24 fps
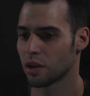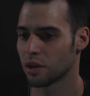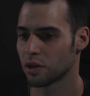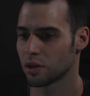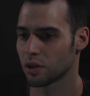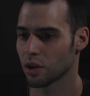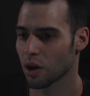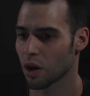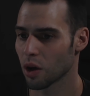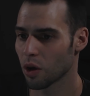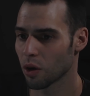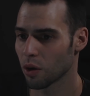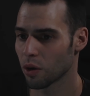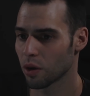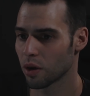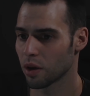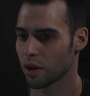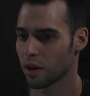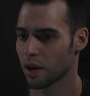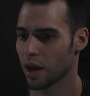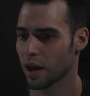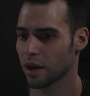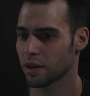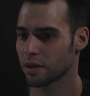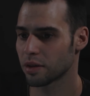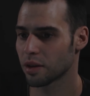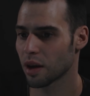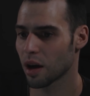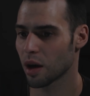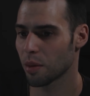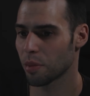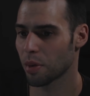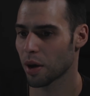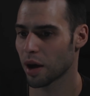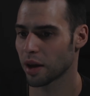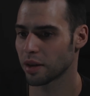So next
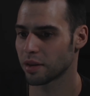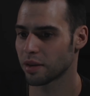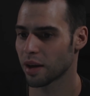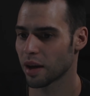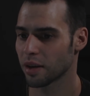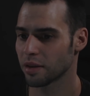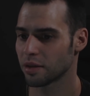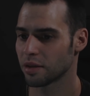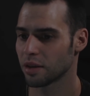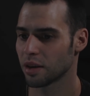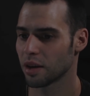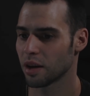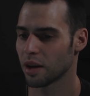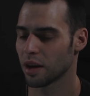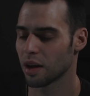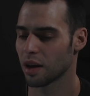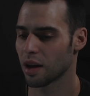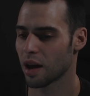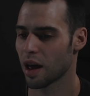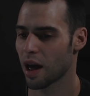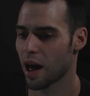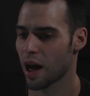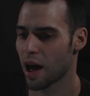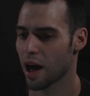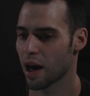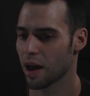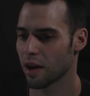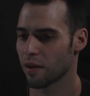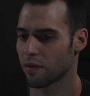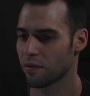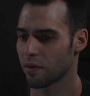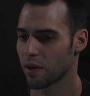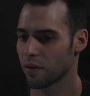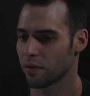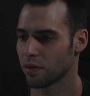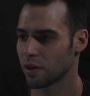up, I tested it
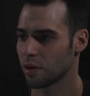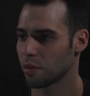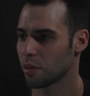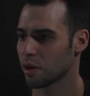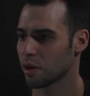at 50